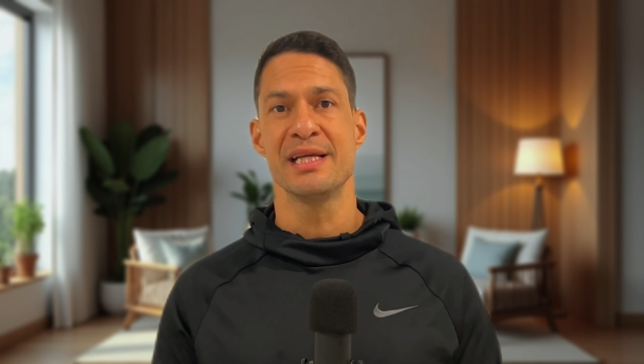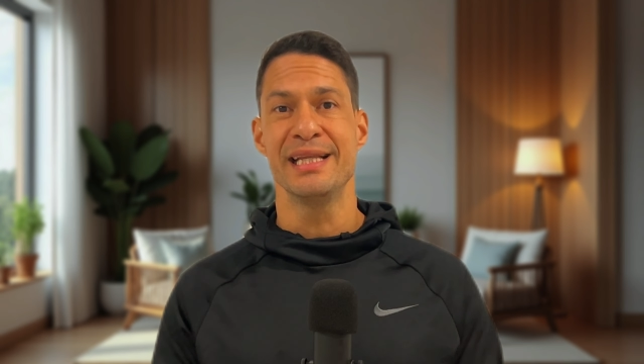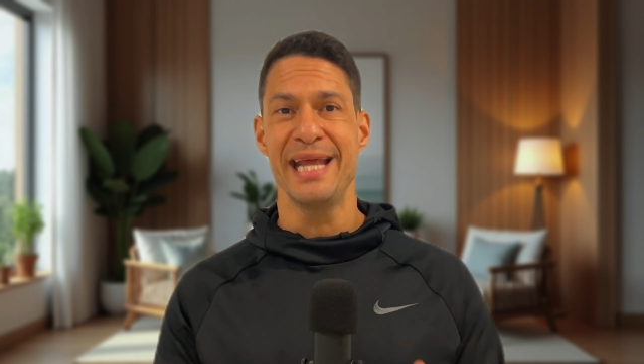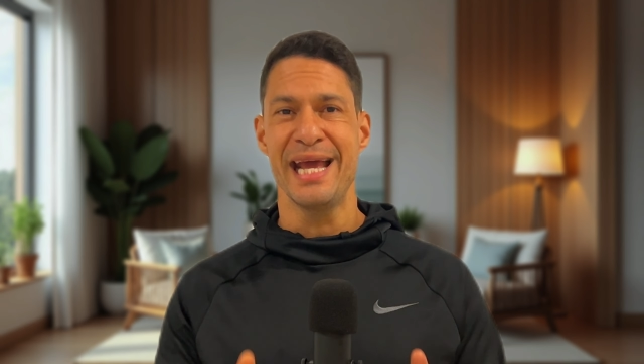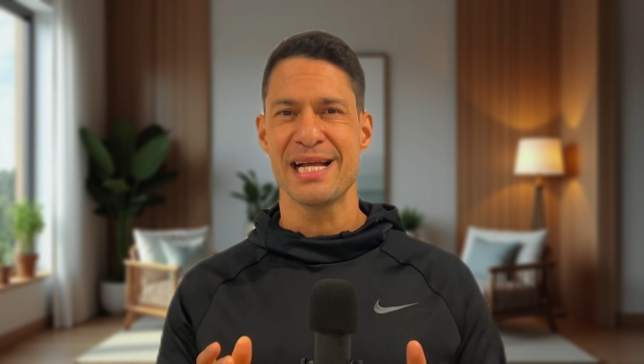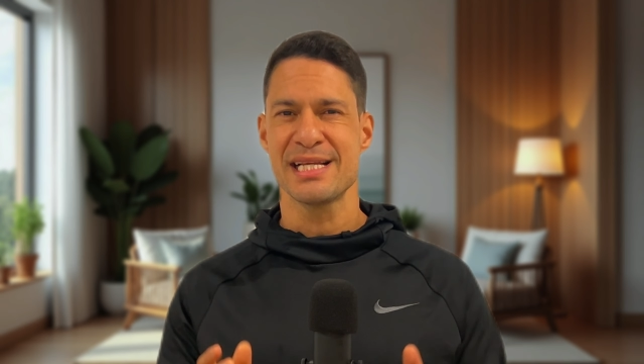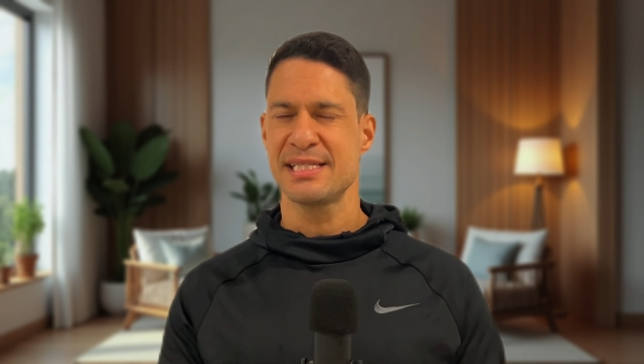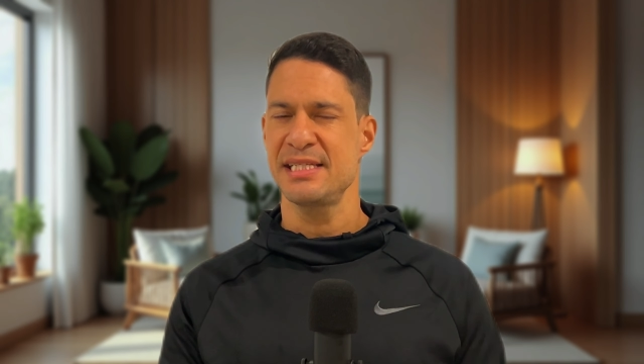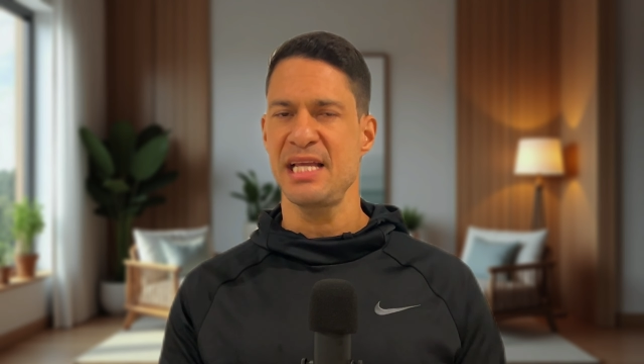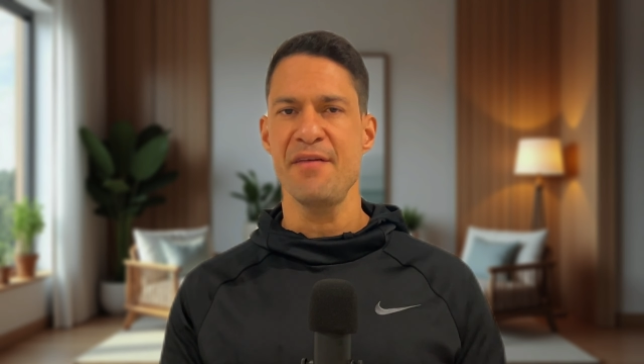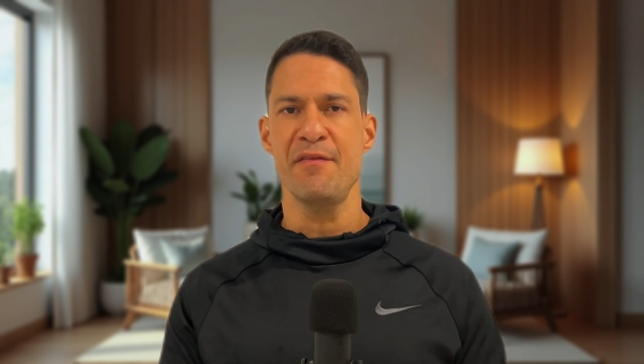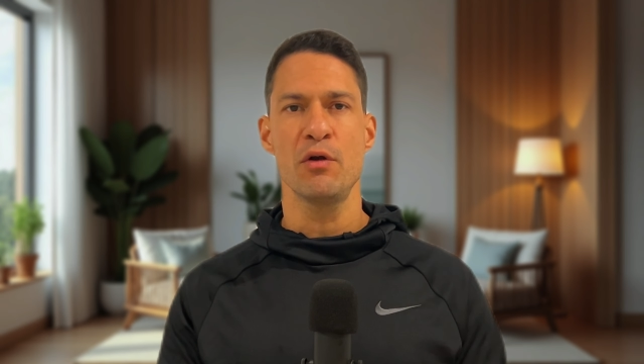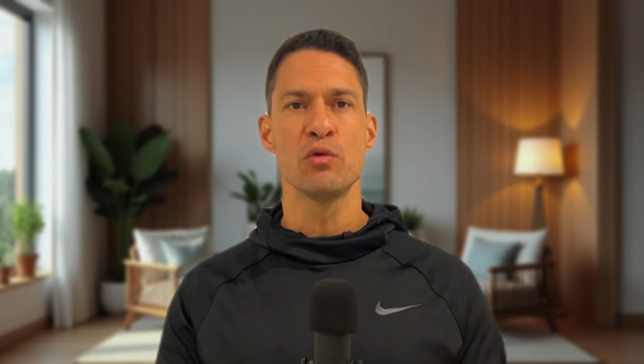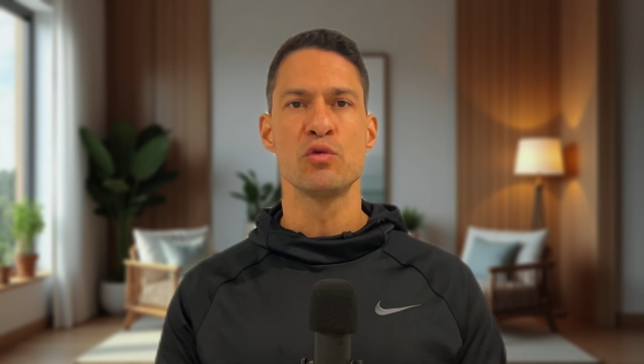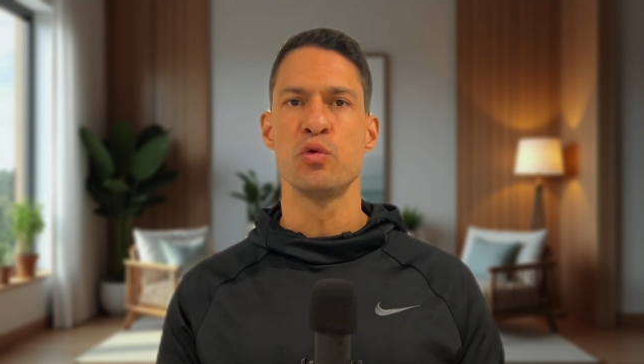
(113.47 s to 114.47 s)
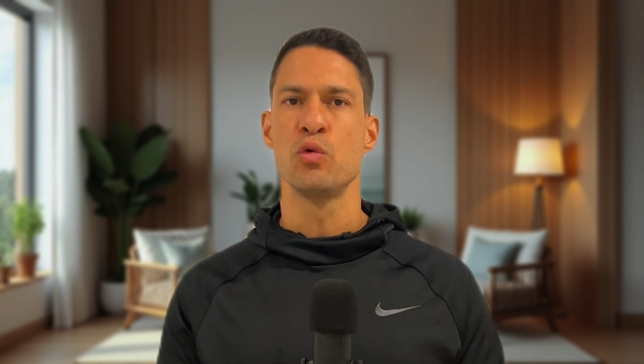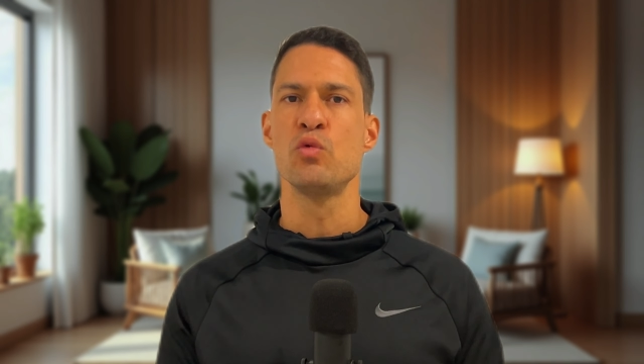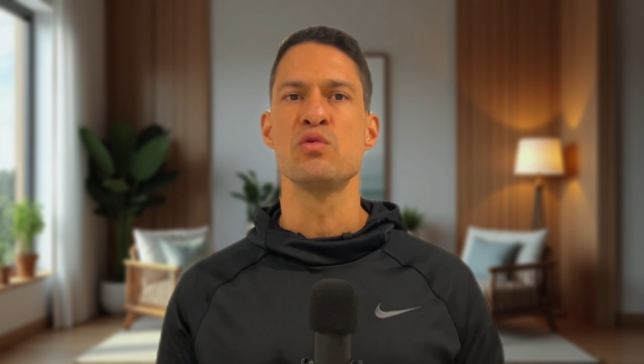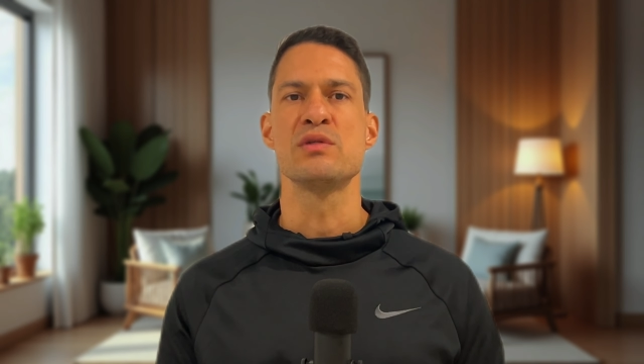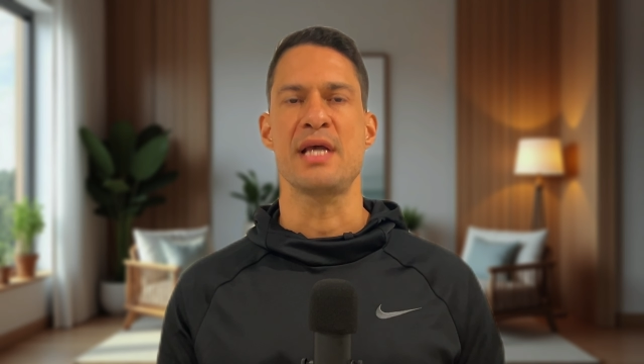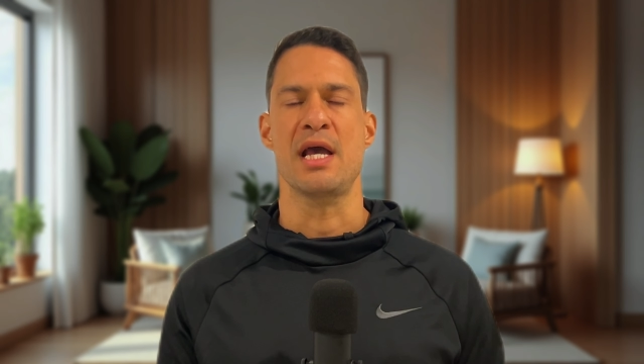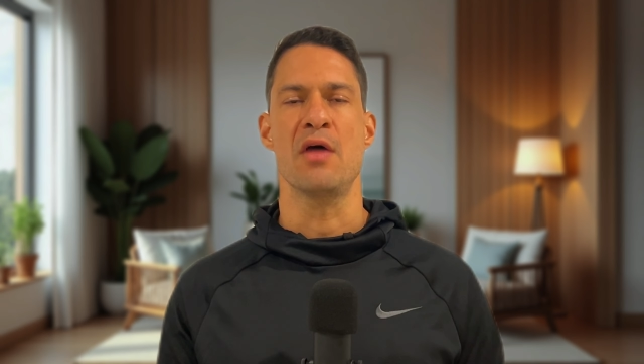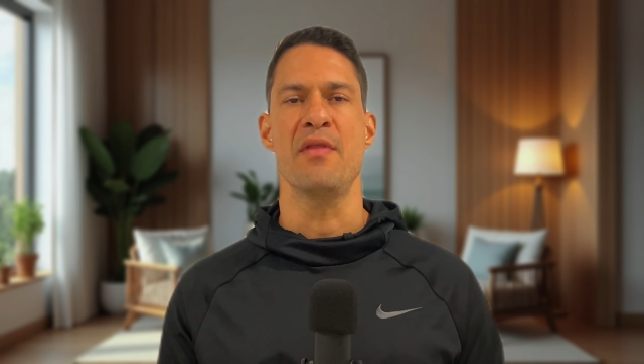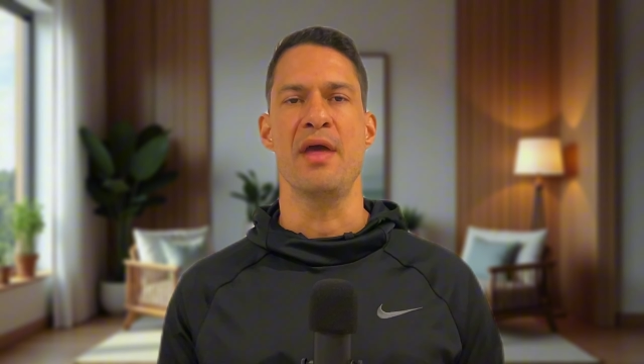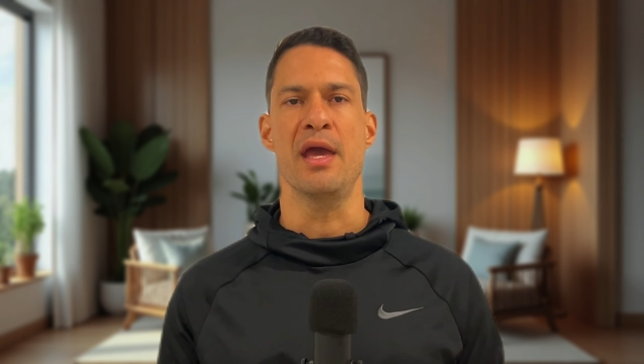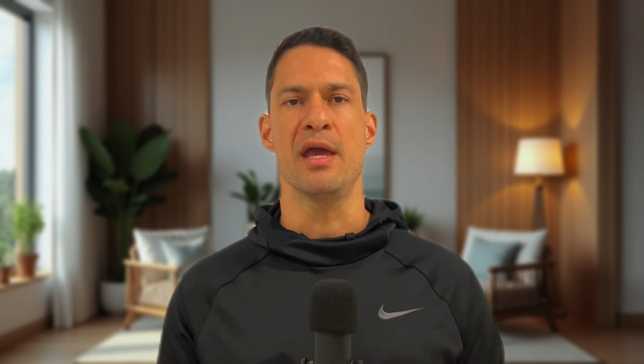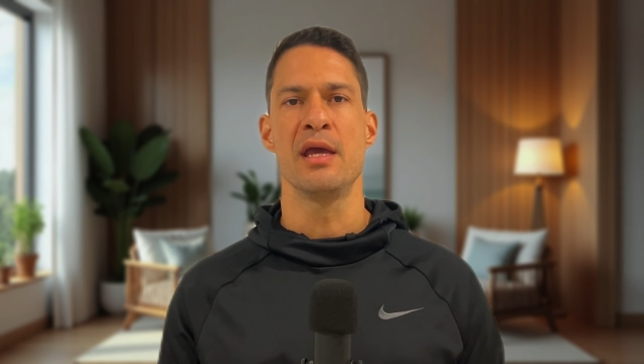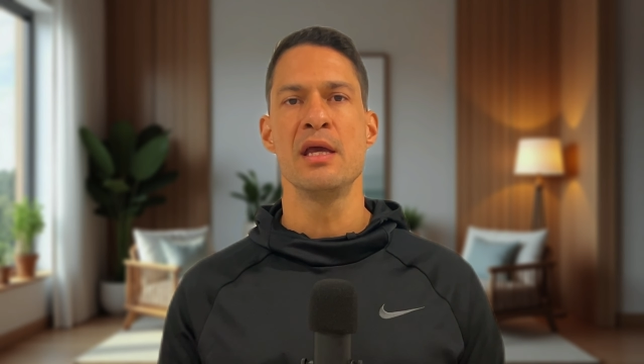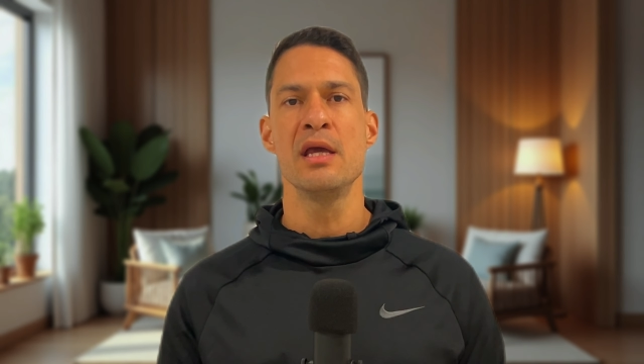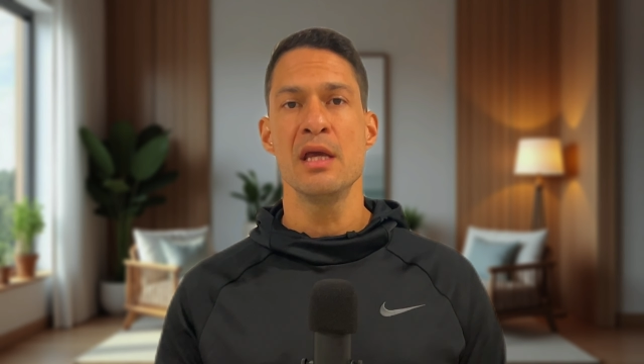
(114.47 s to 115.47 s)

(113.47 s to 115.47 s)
there are several tools out there,